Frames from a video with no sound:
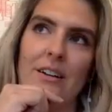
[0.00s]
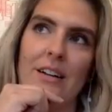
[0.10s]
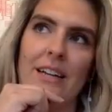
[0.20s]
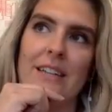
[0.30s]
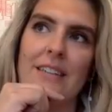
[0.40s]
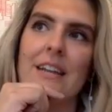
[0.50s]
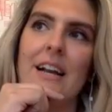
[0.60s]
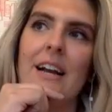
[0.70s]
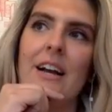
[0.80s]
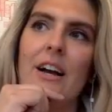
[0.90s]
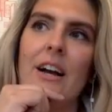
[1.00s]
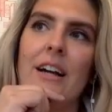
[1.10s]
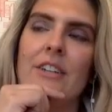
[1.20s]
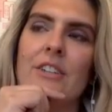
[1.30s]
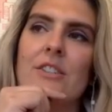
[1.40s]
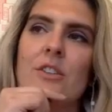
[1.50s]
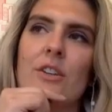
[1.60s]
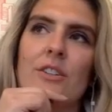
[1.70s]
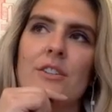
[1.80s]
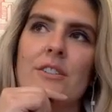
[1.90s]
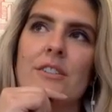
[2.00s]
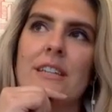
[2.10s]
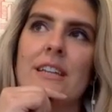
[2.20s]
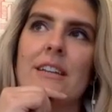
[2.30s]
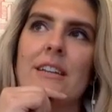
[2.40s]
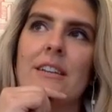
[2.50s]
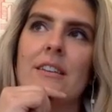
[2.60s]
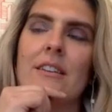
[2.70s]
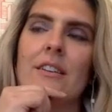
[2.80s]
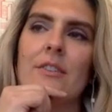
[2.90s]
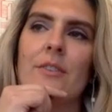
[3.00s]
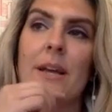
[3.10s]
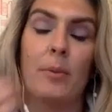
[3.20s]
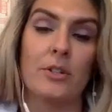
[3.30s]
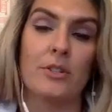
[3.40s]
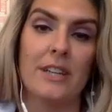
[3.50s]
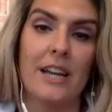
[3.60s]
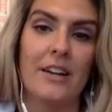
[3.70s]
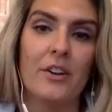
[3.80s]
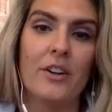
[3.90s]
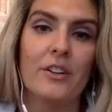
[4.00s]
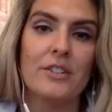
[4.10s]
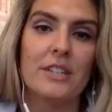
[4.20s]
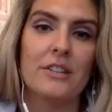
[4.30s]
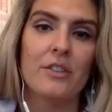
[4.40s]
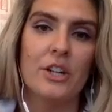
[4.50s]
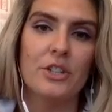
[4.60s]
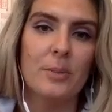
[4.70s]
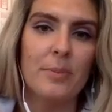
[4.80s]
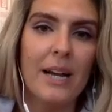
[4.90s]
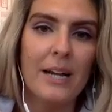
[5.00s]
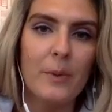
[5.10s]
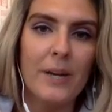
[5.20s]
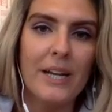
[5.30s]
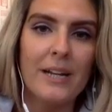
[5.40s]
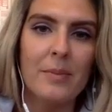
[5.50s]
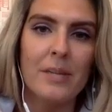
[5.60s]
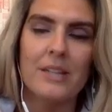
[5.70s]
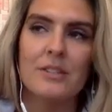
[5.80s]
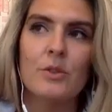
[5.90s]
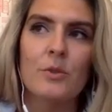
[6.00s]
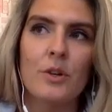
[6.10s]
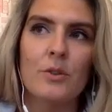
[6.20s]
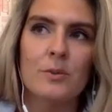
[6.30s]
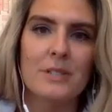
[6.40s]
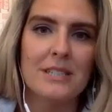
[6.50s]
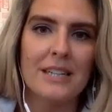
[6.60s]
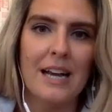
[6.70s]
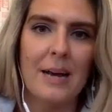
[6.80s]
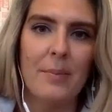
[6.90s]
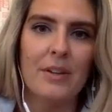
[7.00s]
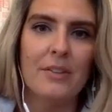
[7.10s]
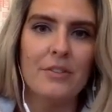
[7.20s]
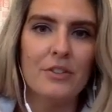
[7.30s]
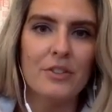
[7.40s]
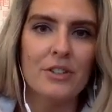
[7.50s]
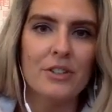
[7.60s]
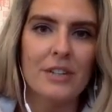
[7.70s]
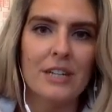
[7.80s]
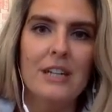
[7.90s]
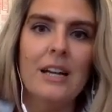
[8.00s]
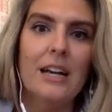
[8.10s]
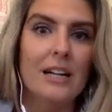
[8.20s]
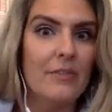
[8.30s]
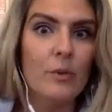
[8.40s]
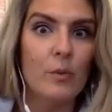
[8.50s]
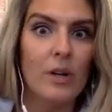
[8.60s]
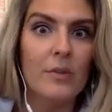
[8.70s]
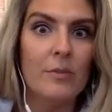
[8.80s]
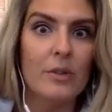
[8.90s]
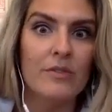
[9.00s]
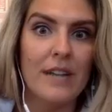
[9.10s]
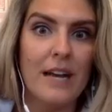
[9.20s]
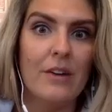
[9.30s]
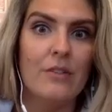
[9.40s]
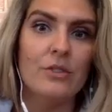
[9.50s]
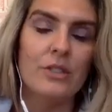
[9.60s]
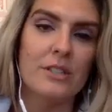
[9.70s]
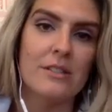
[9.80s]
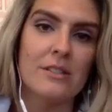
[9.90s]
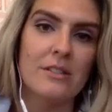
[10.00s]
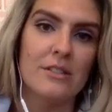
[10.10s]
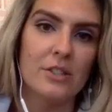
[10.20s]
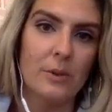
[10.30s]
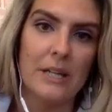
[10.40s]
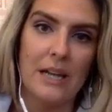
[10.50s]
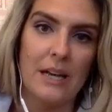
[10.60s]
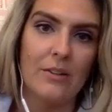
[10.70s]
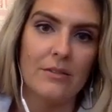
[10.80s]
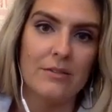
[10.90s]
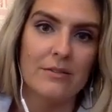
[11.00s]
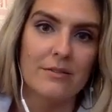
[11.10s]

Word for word: I guess I just don't understand, personally, I don't understand the logic behind waiting, because who knows what's going to happen in the future. And if you want to move now, just do it now.